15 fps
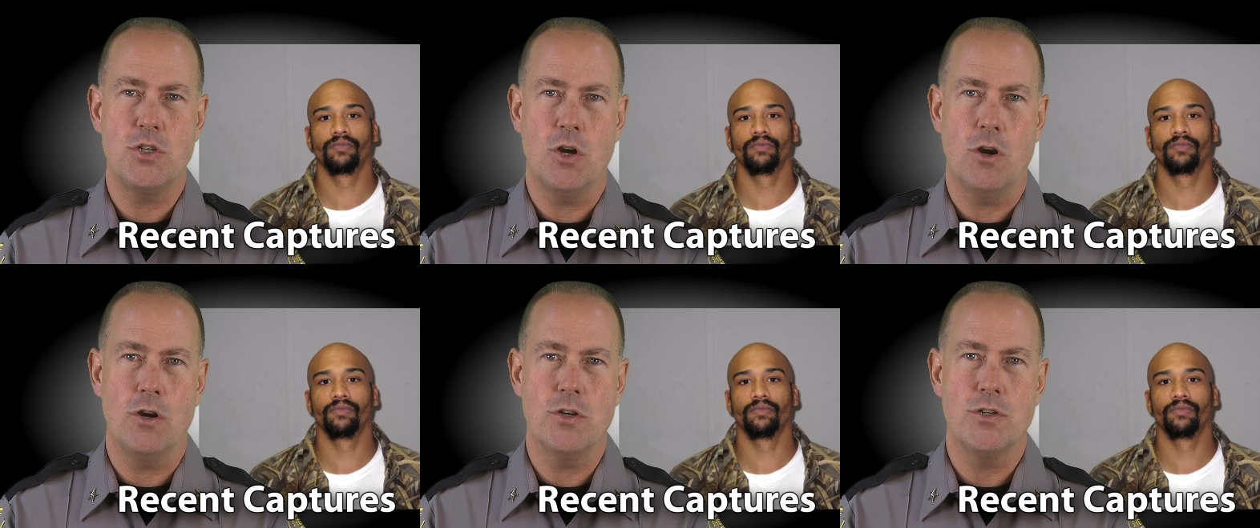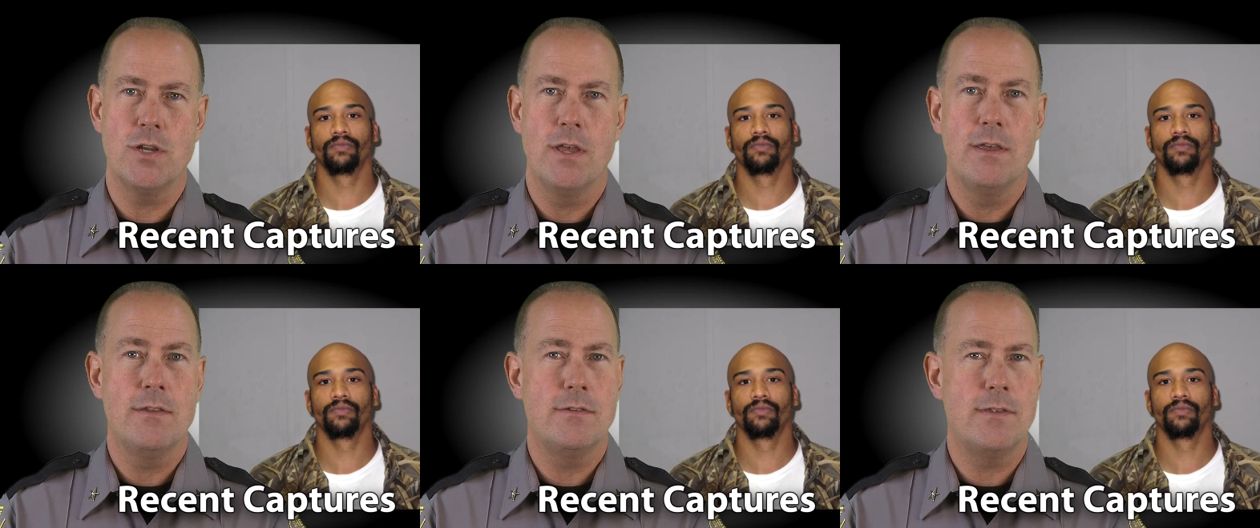Speaker 1: charge
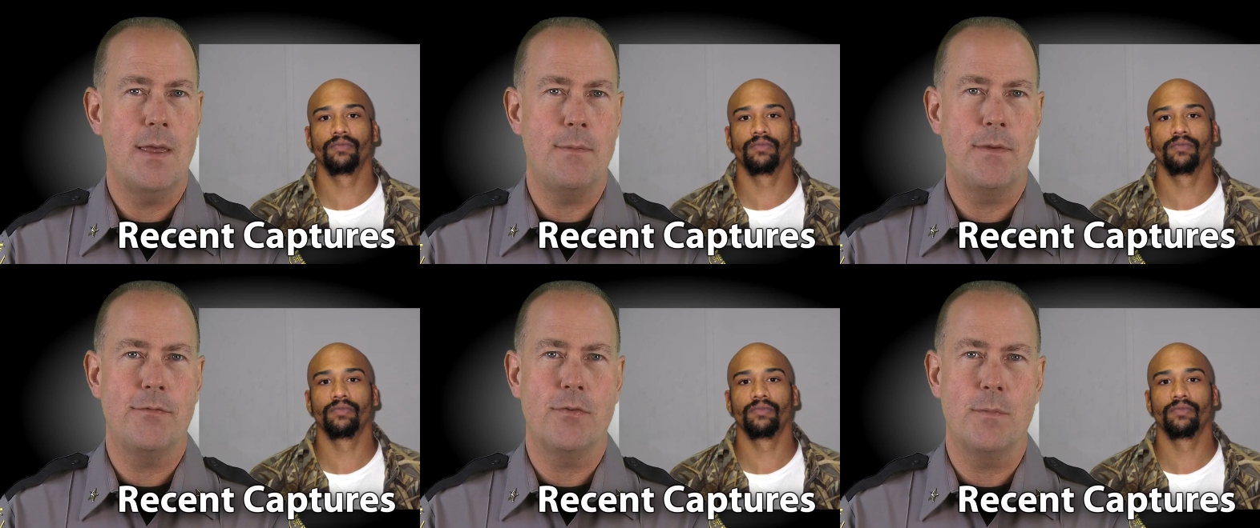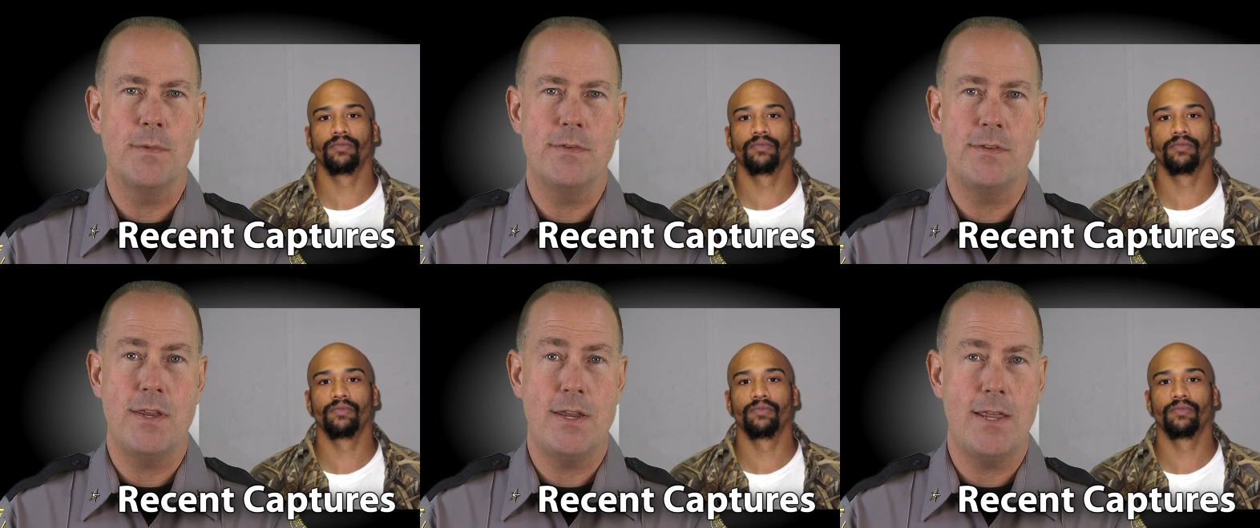stemming from a
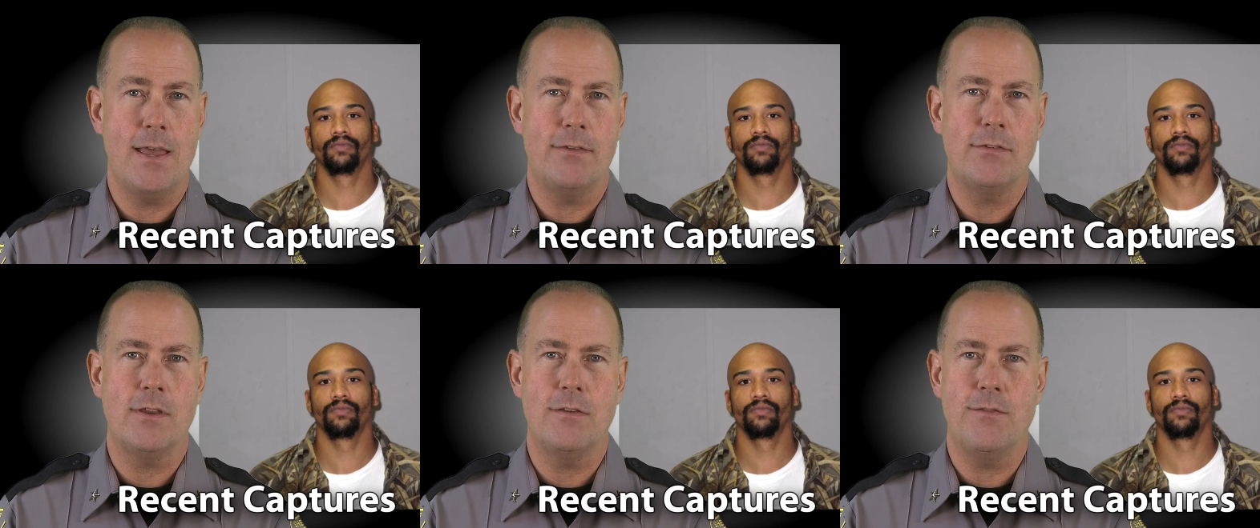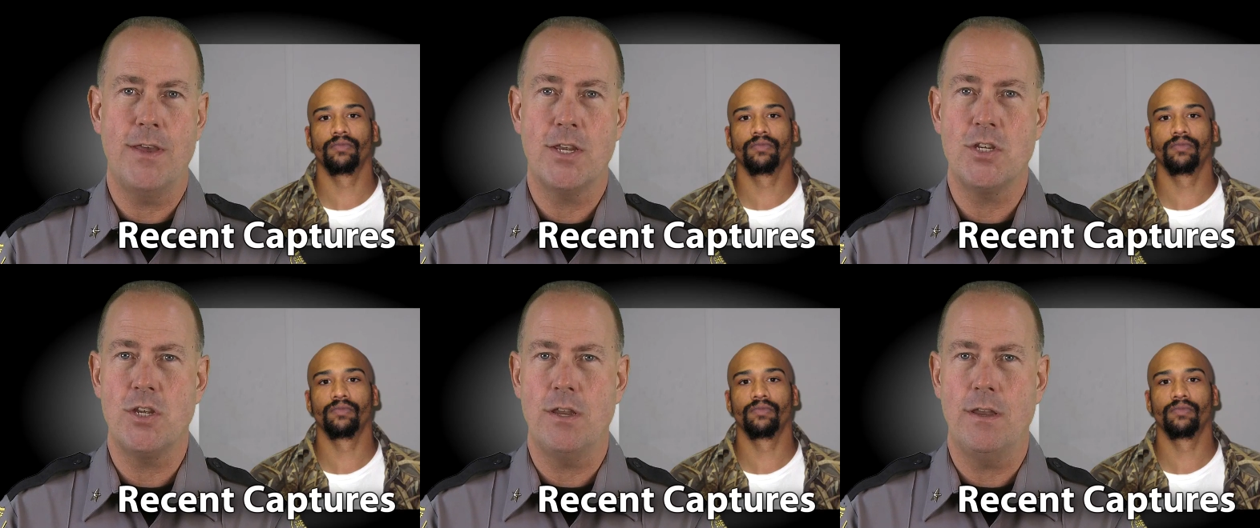CDS
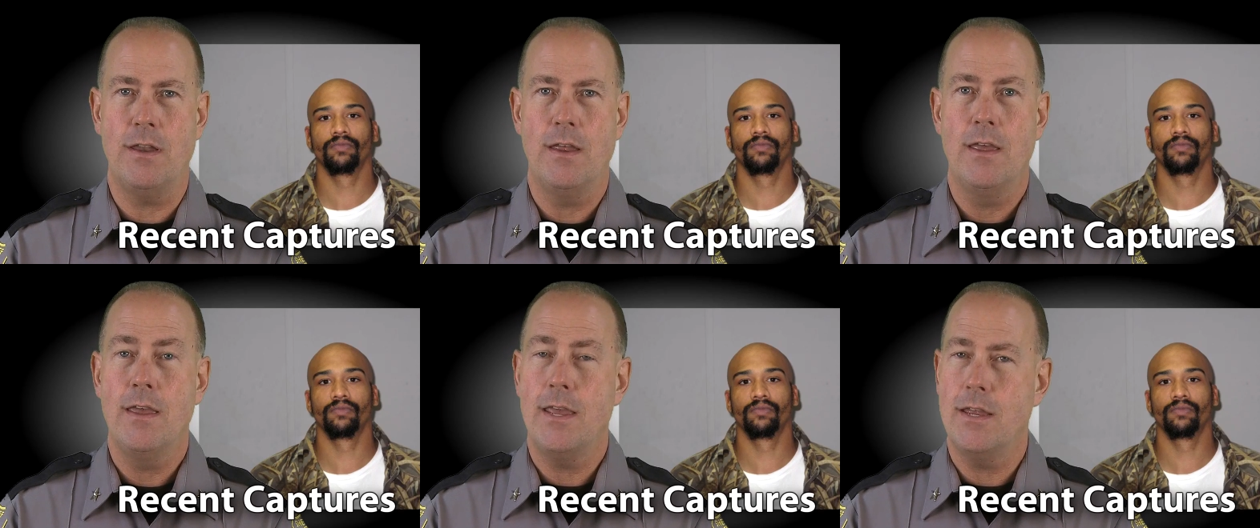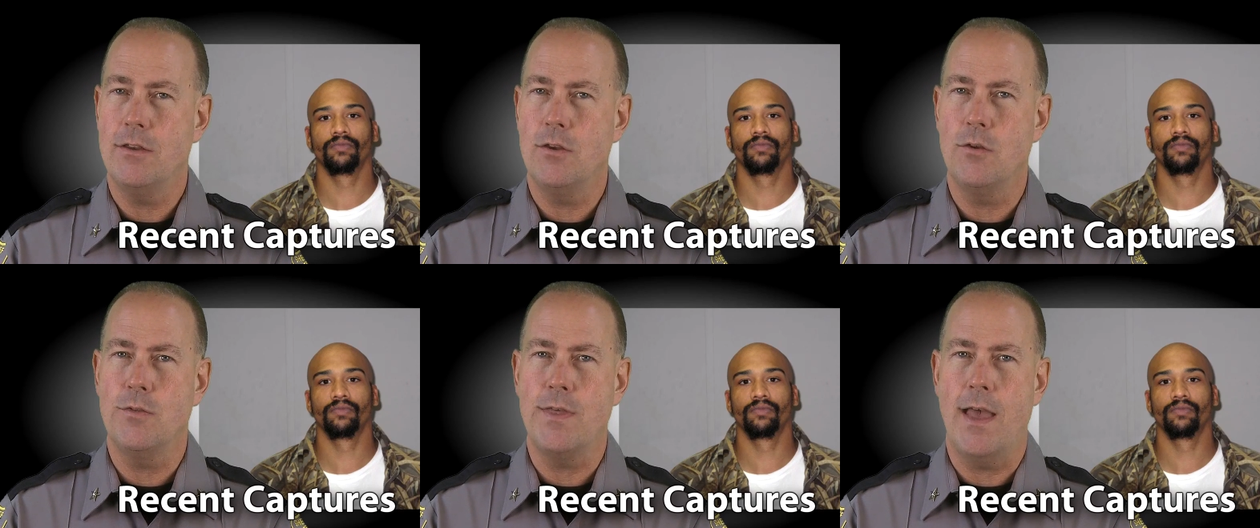conviction in
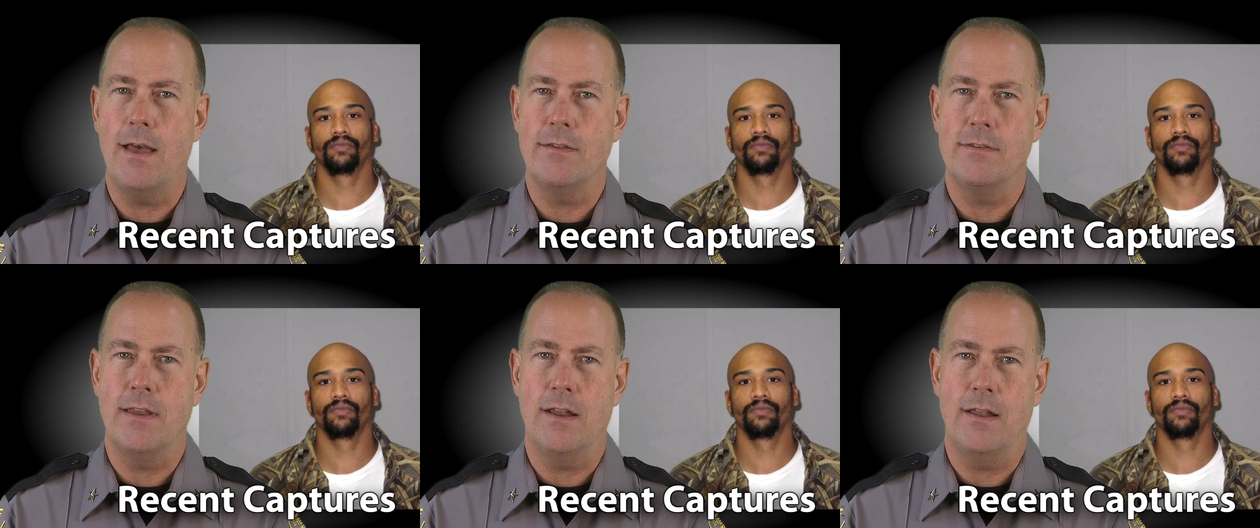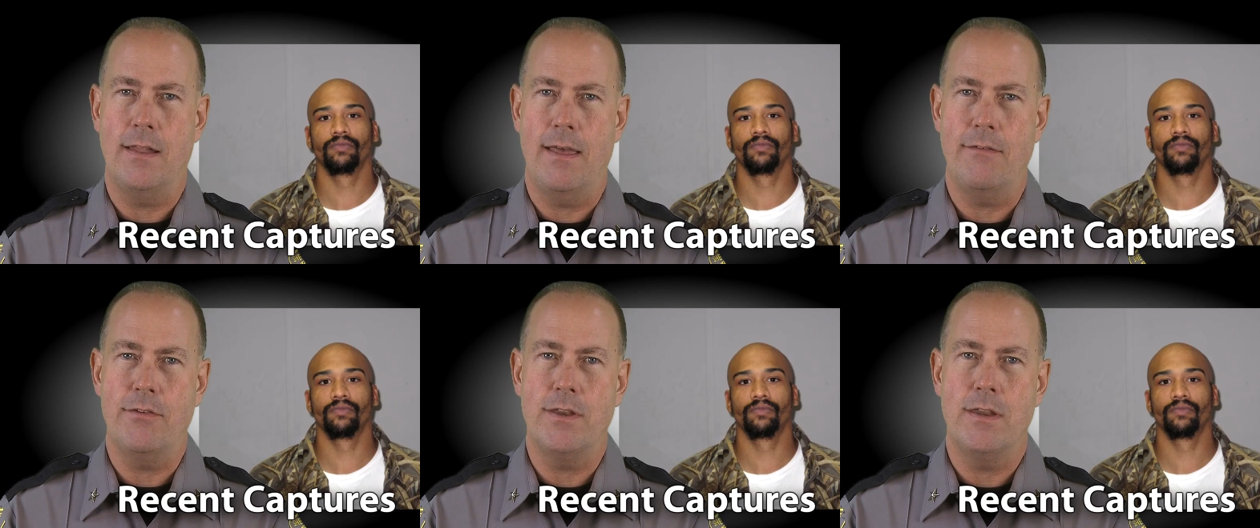
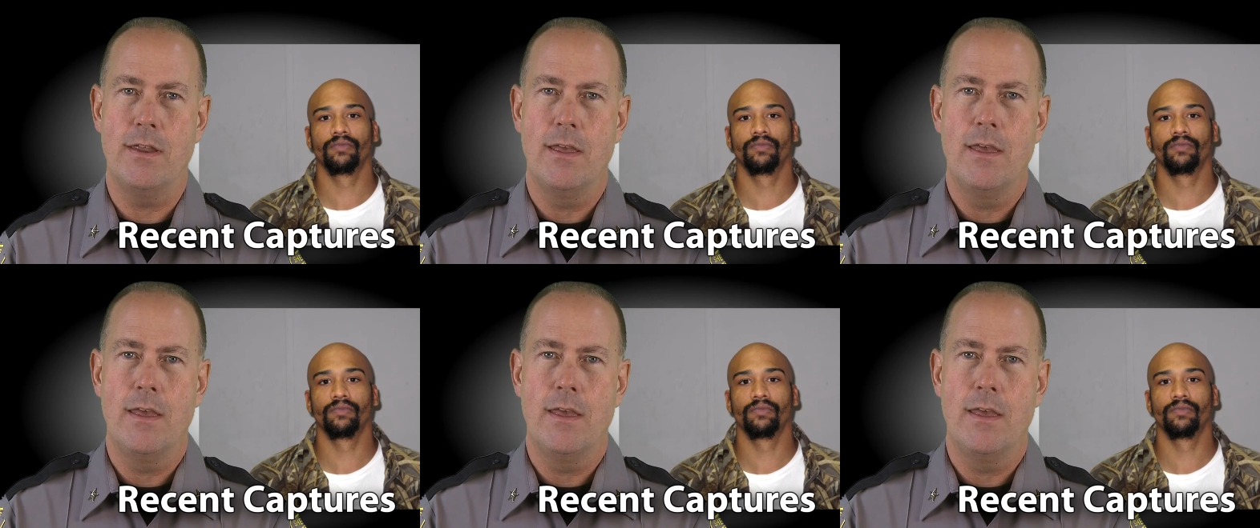2011.